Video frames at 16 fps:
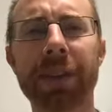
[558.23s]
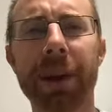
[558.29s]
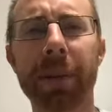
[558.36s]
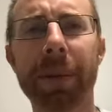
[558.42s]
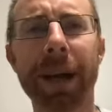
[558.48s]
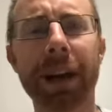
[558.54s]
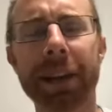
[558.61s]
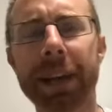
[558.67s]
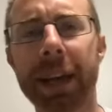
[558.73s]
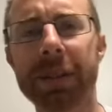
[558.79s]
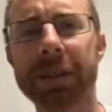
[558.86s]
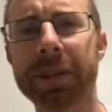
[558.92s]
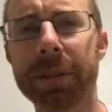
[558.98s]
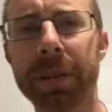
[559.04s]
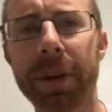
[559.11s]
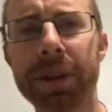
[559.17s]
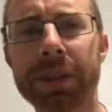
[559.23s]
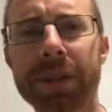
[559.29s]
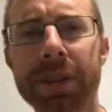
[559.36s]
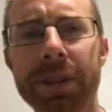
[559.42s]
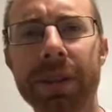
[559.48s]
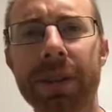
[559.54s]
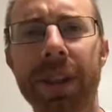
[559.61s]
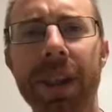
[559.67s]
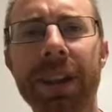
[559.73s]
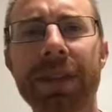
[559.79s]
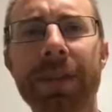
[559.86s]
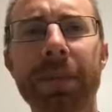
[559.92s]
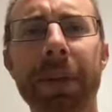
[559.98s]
apparently I'm supposed to do this,